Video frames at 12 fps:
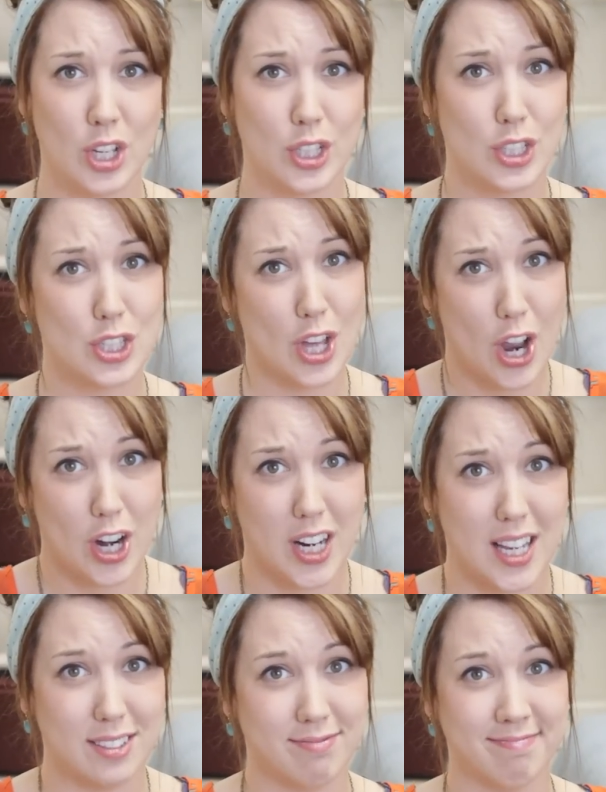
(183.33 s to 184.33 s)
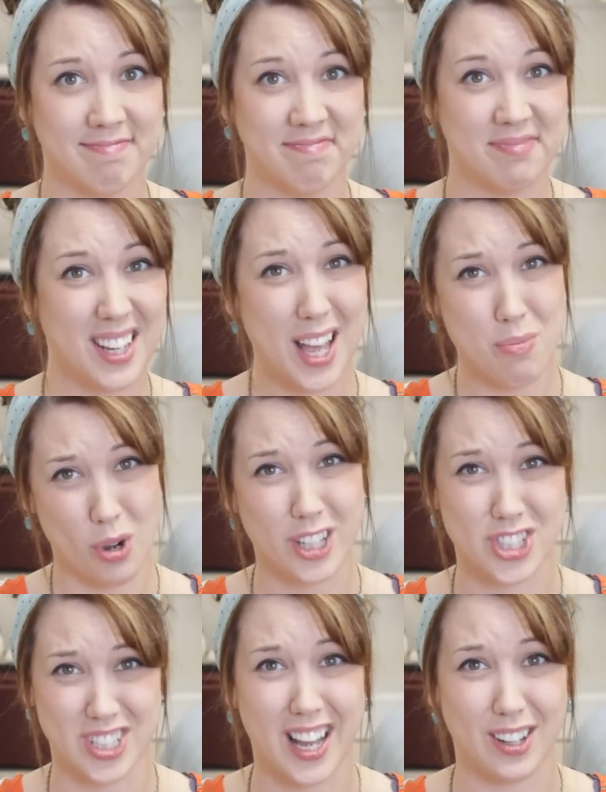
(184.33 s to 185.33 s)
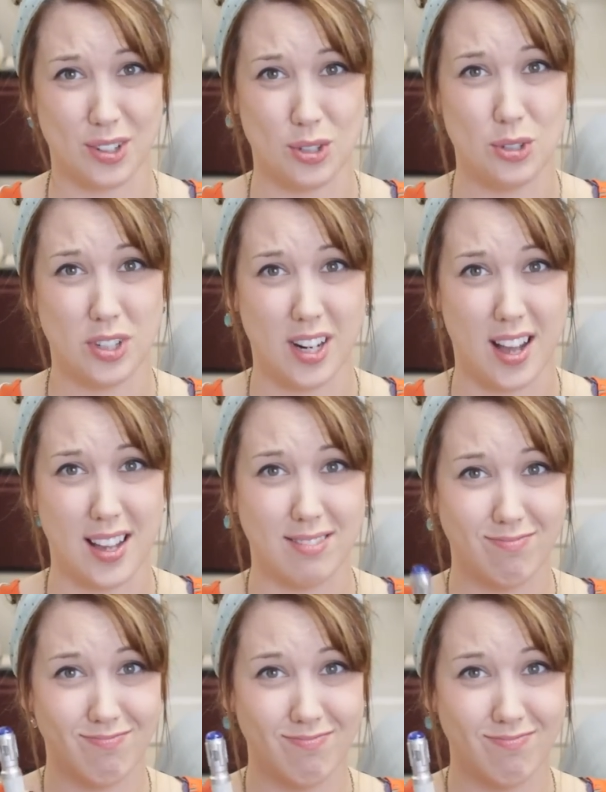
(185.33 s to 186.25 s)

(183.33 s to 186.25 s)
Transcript: Sorry, I'm watching Doctor Who tonight.